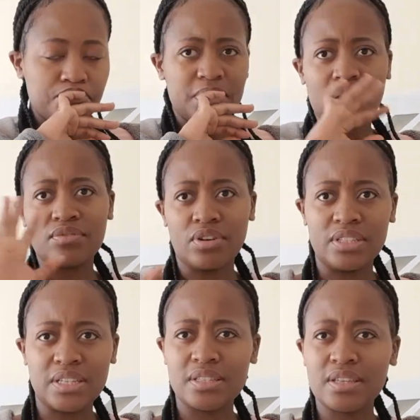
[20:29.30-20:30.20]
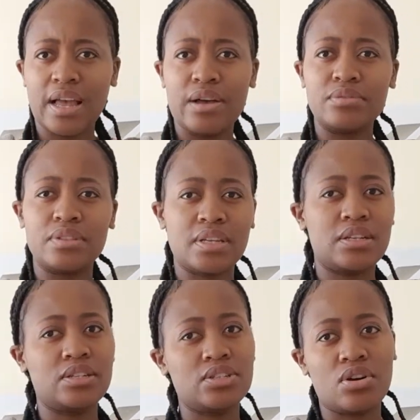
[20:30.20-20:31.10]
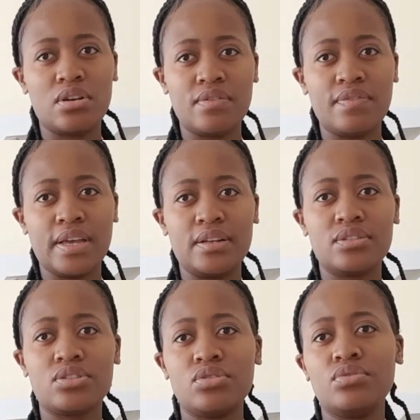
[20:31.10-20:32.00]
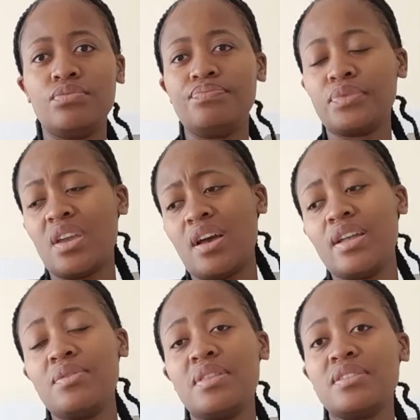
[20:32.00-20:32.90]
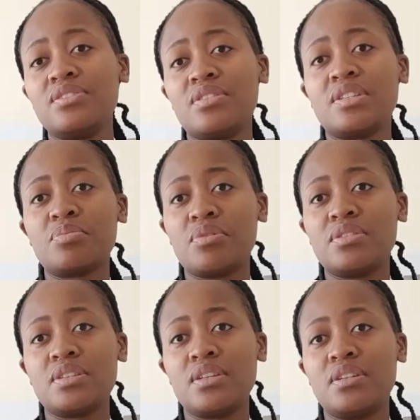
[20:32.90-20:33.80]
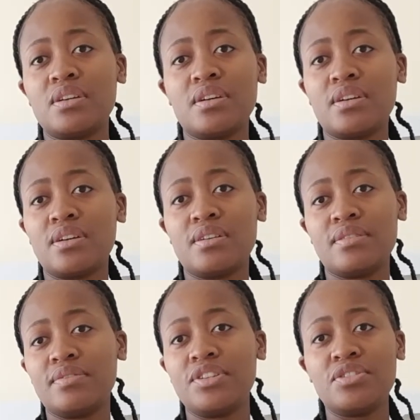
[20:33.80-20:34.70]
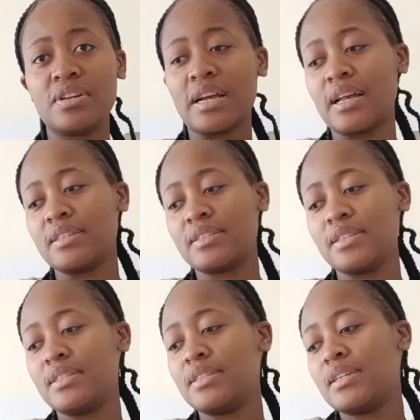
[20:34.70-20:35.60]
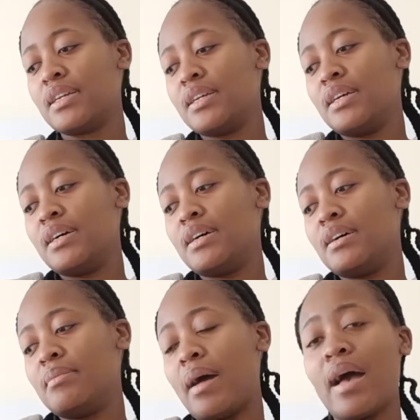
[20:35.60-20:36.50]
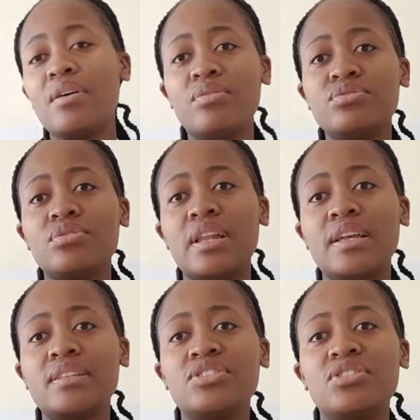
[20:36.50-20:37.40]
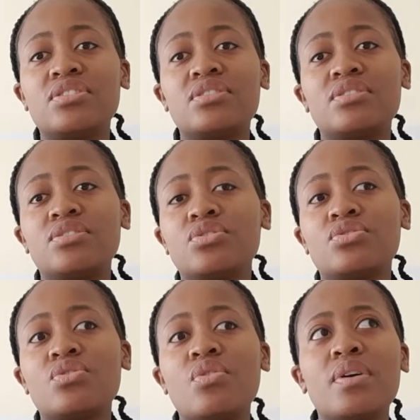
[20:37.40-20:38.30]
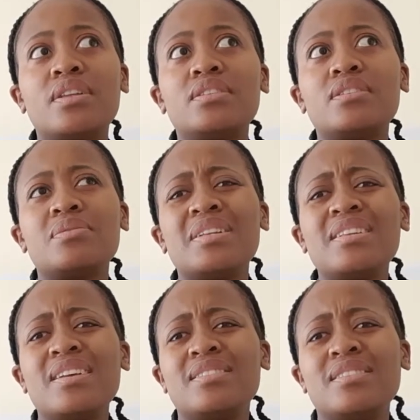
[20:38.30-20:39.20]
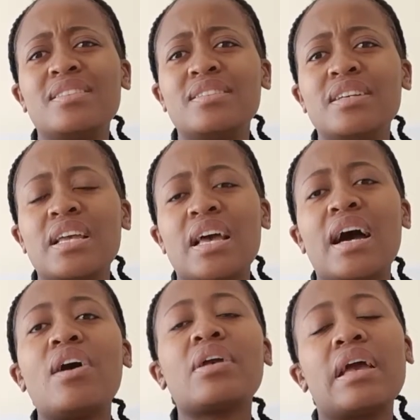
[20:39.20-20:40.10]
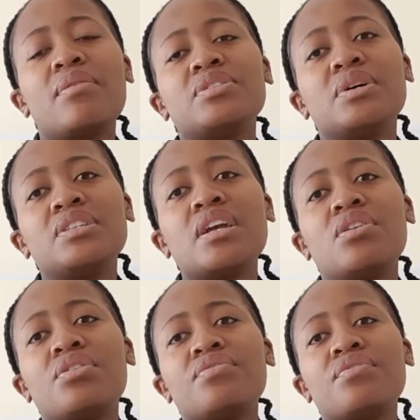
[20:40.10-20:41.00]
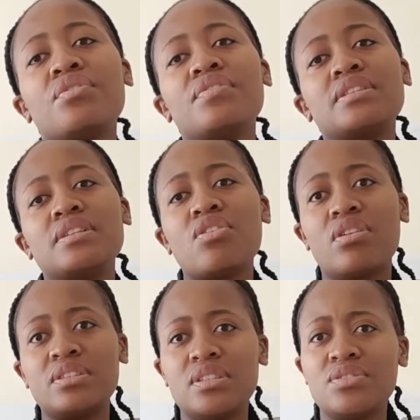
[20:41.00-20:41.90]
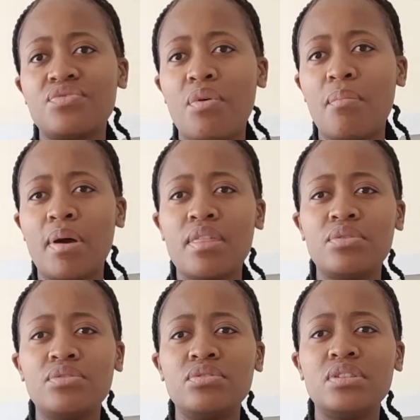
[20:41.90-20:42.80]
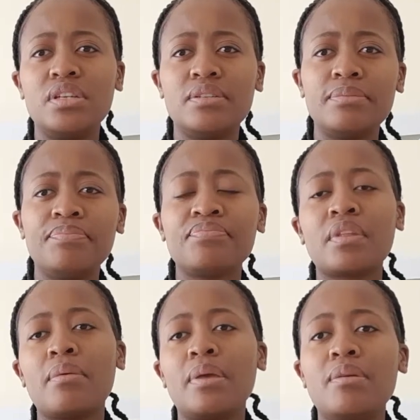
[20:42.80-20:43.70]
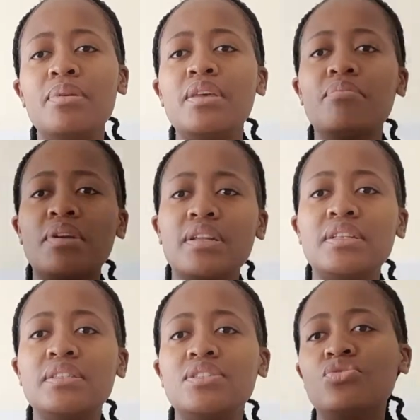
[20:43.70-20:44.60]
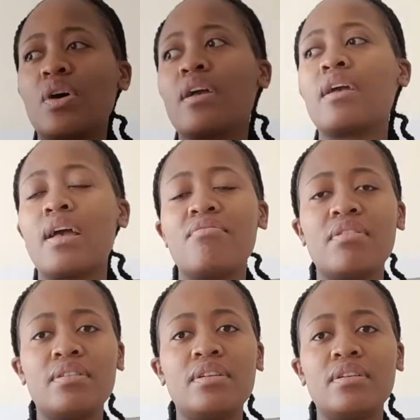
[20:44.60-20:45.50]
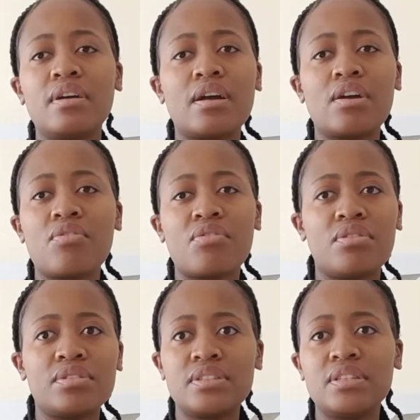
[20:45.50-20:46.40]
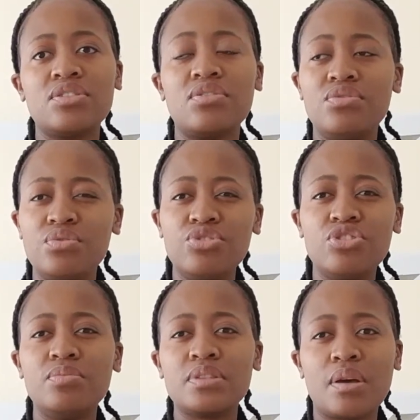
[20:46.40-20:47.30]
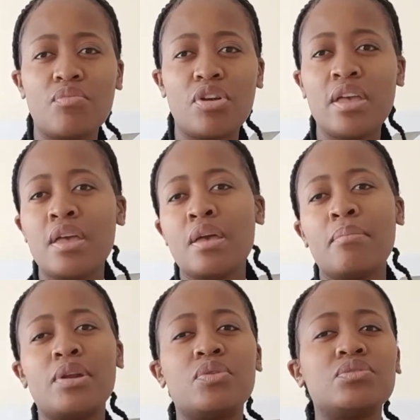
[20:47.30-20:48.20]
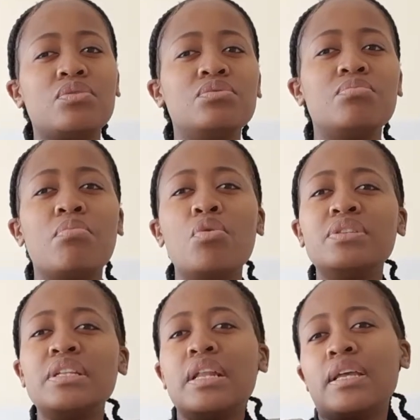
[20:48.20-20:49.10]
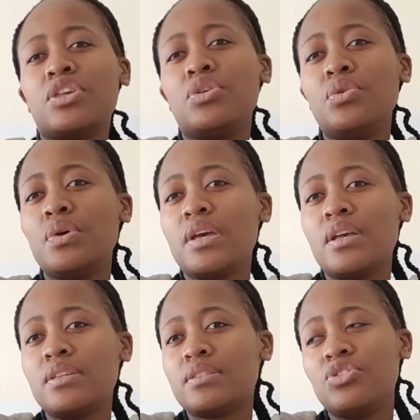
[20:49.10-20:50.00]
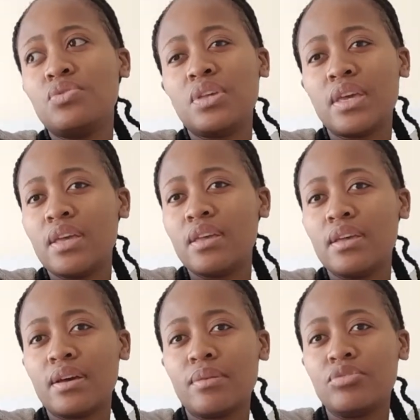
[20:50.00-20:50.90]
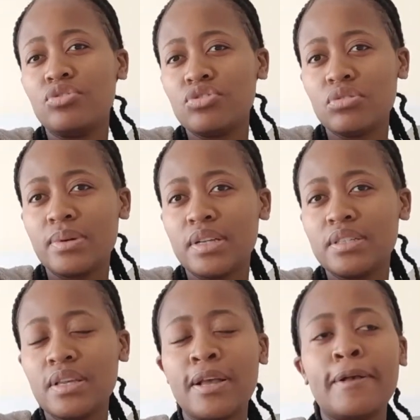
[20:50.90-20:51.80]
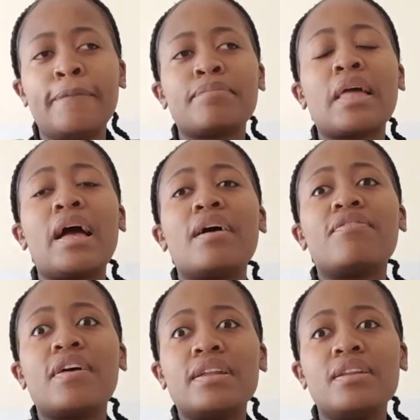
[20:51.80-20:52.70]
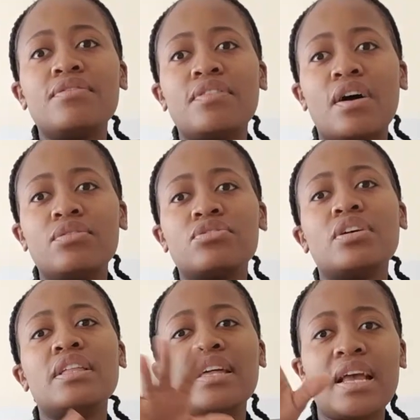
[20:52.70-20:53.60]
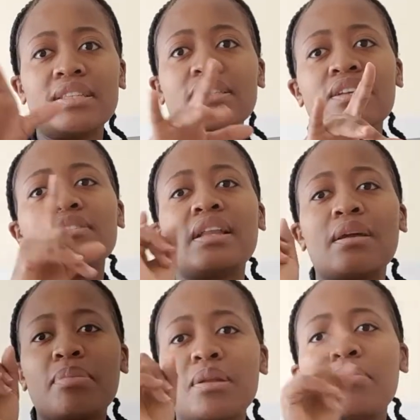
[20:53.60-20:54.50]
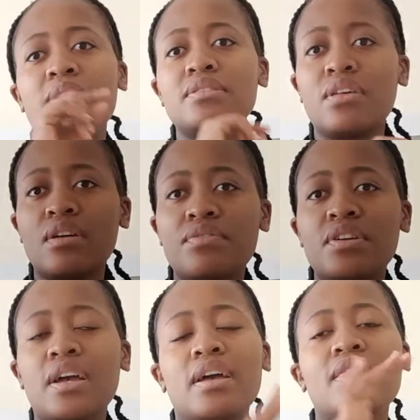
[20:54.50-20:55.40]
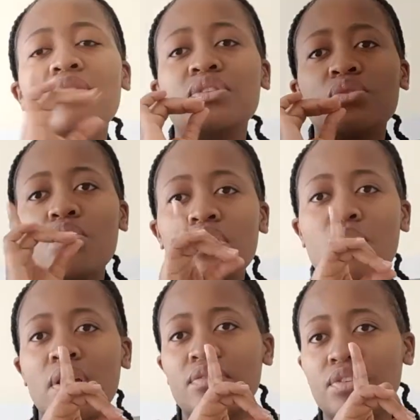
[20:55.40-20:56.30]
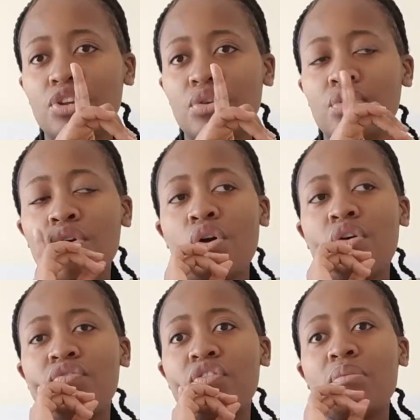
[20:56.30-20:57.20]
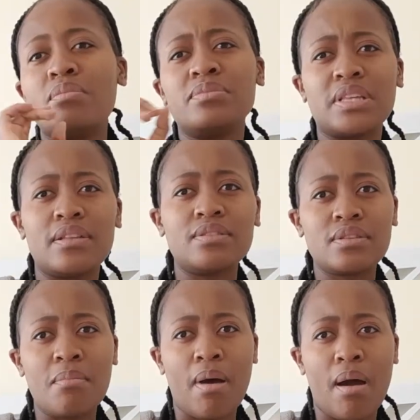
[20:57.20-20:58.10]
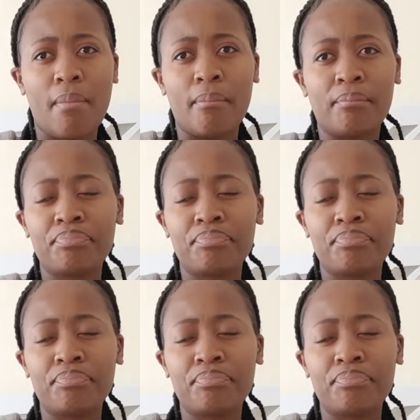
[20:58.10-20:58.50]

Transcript: They've got discounts and all of that. So yeah, anyway, this is not a sponsored video, like I said. I also like just saw it. Where did I see it? Okay, I was watching a lot of obviously content from motherhood and baby and pregnancy, so I ran across it on YouTube somewhere, but it was mostly like US, UK YouTubers. I finally found, and then I searched like PatPat South Africa, and there was only one video from Mzansi Mom.